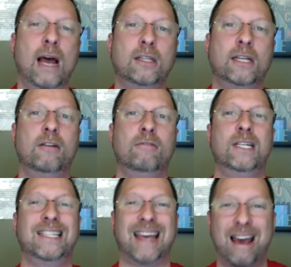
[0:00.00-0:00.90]
there,
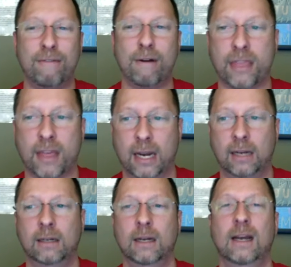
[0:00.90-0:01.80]
risk
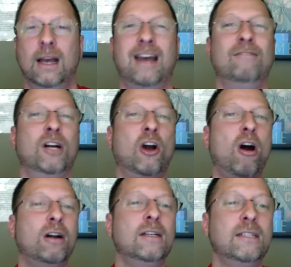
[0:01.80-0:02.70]
everything, and
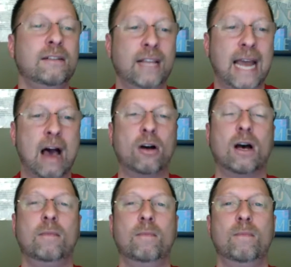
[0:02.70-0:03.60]
regardless of the
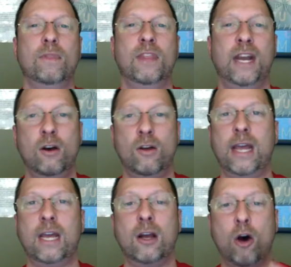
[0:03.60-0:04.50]
outcome, they know
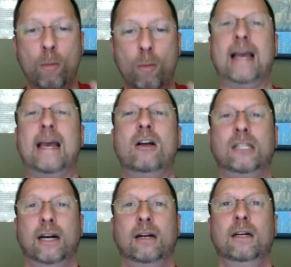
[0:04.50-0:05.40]
they can go back out
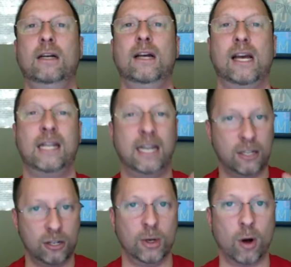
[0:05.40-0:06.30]
there and they can
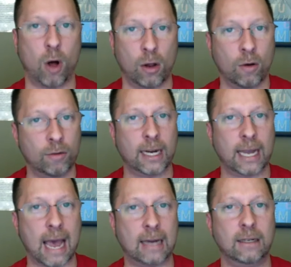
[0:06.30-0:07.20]
do it all over
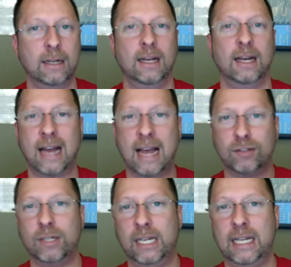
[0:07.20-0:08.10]
again. And
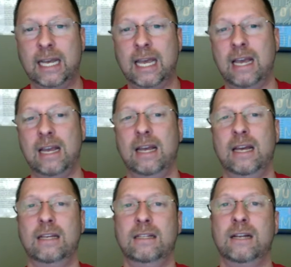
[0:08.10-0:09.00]
that's really the key,
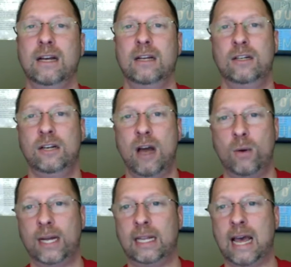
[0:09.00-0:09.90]
is
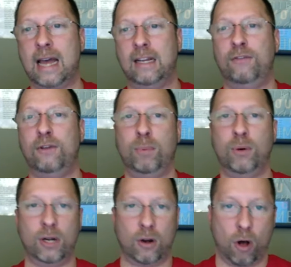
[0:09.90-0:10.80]
knowing that if you
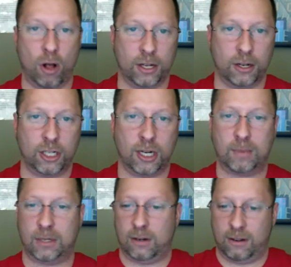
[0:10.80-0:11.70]
put all your
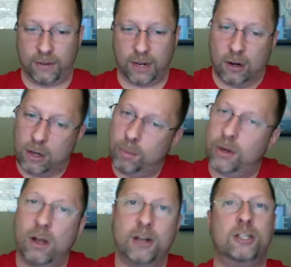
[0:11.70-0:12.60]
chips, you figure you
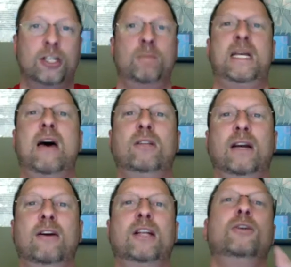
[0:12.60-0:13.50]
put all your chips out
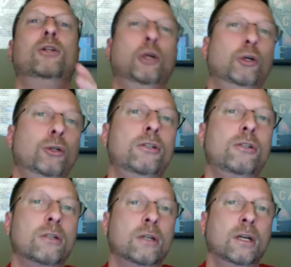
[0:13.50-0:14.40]
there and you
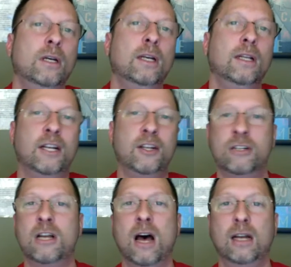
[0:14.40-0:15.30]
lose, then you're
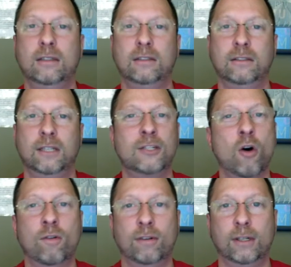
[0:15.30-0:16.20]
done. It's
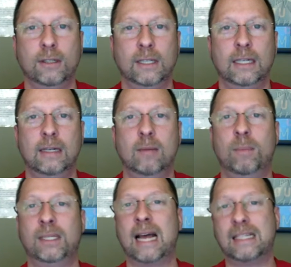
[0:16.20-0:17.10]
over.
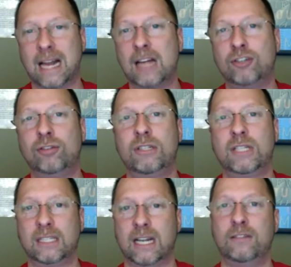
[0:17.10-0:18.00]
But that's not true.
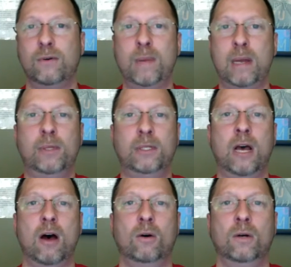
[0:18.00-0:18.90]
Successful people
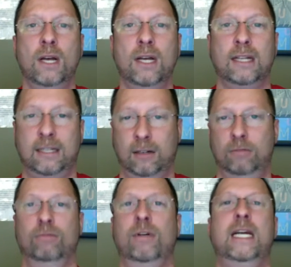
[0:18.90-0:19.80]
know that
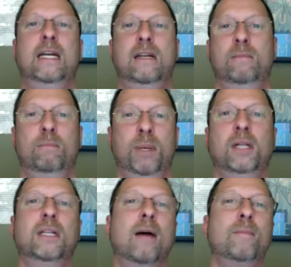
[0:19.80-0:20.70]
they'll
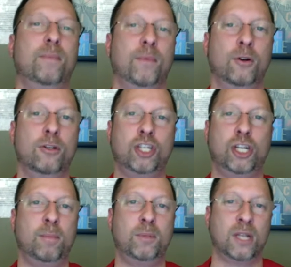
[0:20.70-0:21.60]
rebuild up those
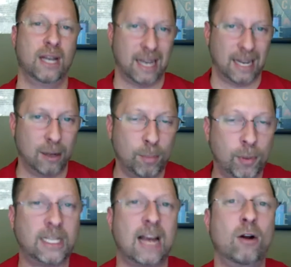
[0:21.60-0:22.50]
chips and they'll
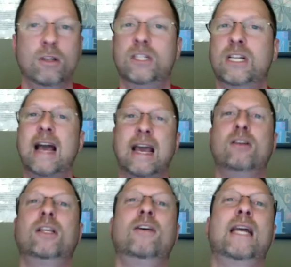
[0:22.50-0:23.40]
put that whole stack
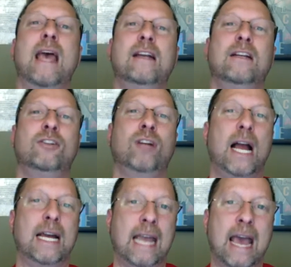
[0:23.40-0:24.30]
out there again and
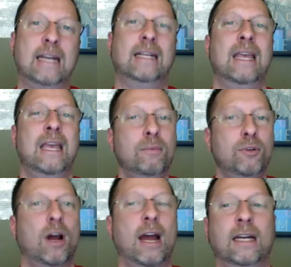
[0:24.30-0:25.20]
try again and keep
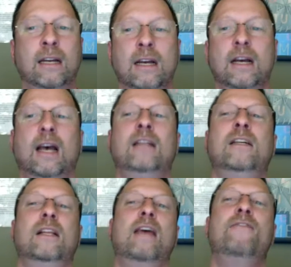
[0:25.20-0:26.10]
trying
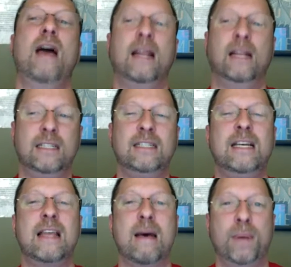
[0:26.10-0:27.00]
until they finally
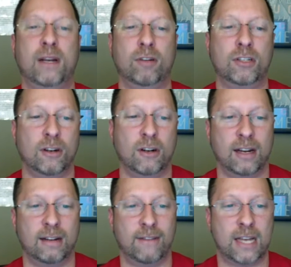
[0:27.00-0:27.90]
see that big return
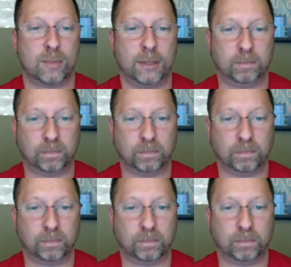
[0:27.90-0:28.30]
on investment.